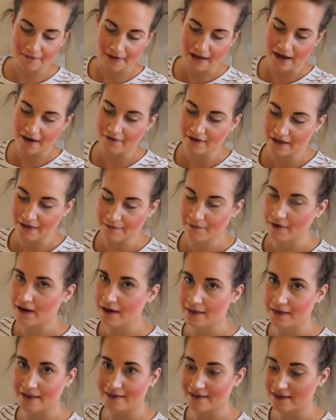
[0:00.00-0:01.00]
Bearing in
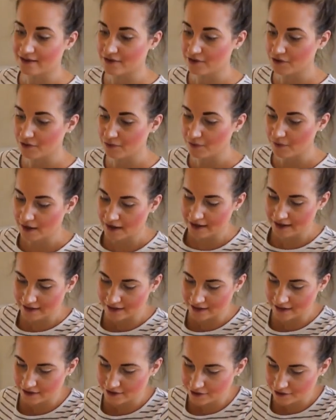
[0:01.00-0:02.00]
mind this is
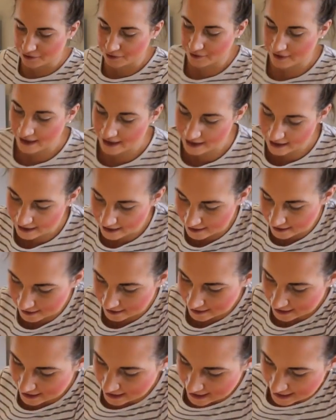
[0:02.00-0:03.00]
quite a tall cake
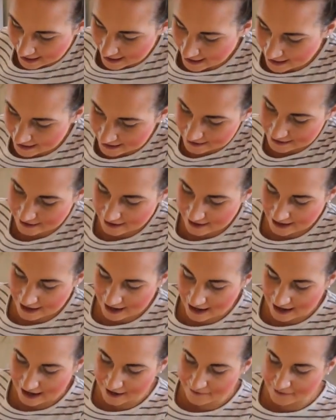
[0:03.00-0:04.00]
and I
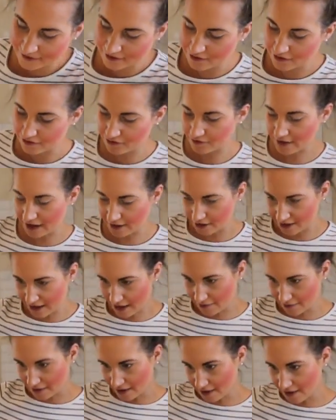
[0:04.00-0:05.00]
have stretched
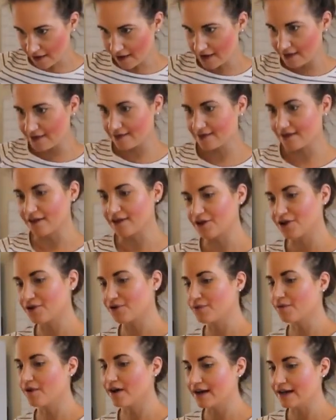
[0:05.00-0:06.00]
out the icing
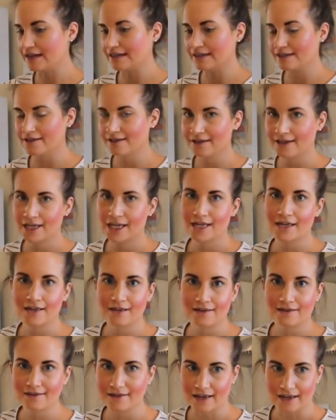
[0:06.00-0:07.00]
quite
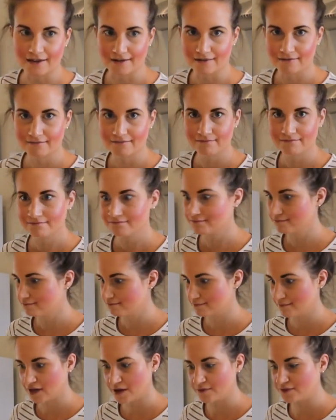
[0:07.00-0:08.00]
thin.
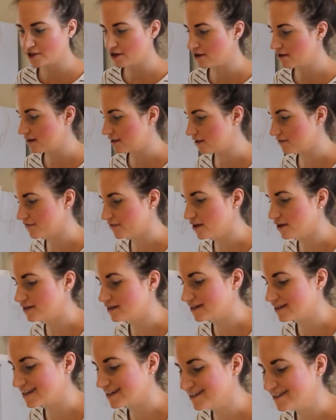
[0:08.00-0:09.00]
I'm totally
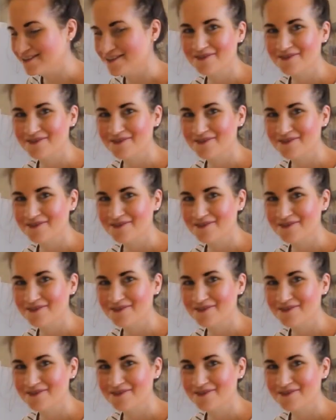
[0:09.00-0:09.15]
converted.